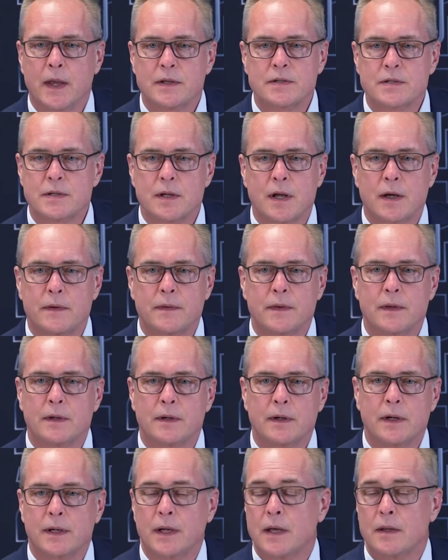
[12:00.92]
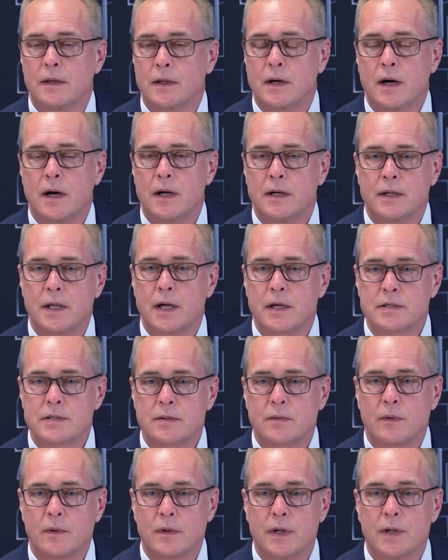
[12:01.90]
That's not, the
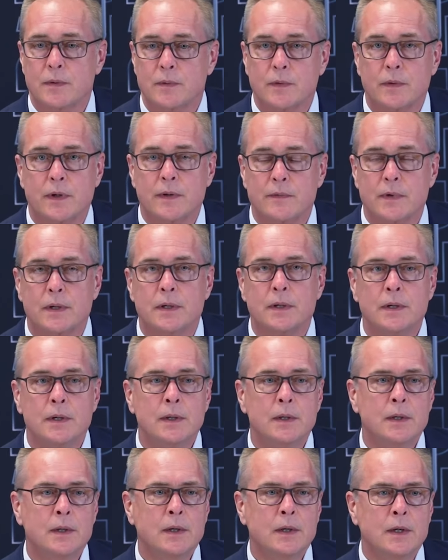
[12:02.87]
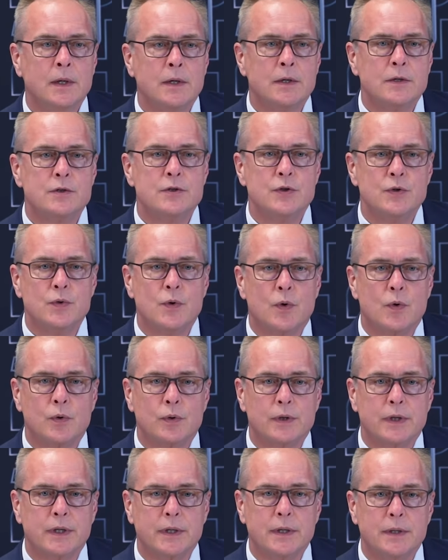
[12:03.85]
context we're in. We have a
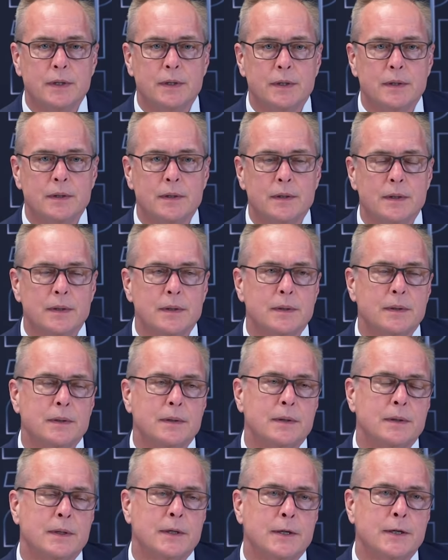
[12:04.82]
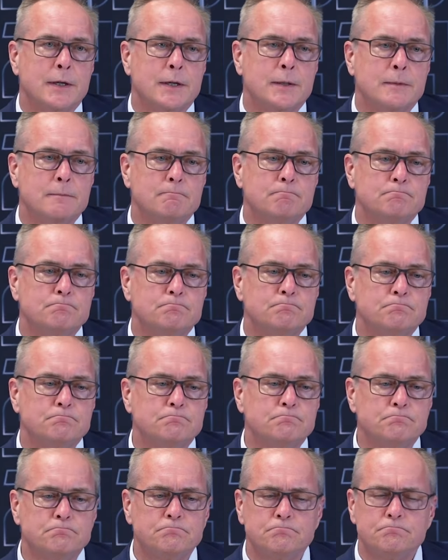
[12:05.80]
two-goal lead, and
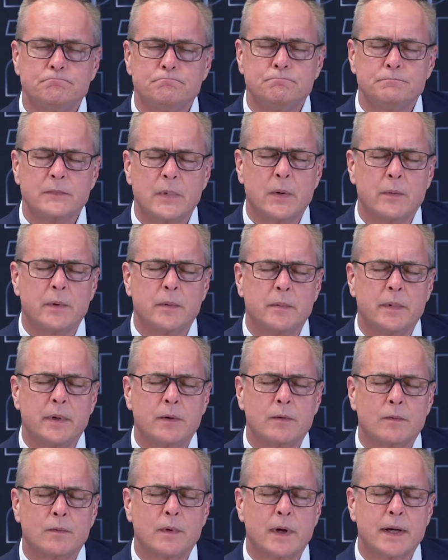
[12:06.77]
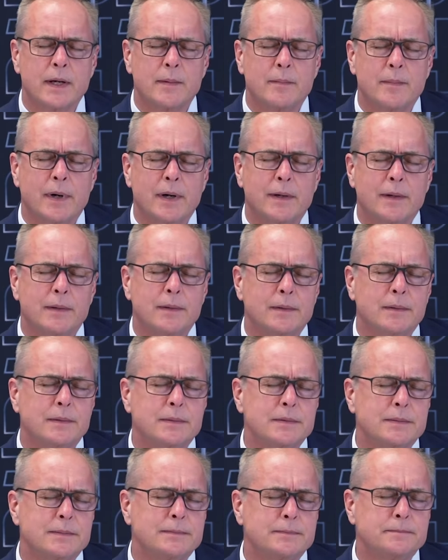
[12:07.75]
it would be
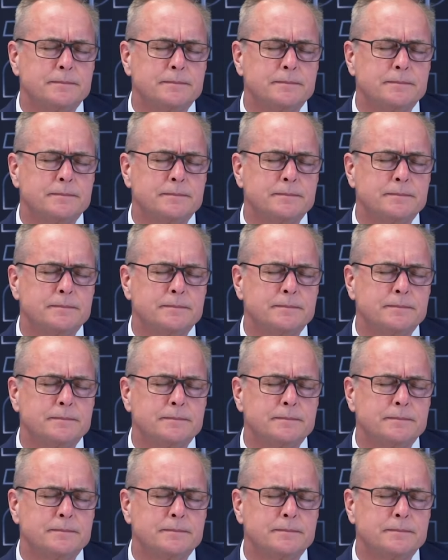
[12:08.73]
runabout.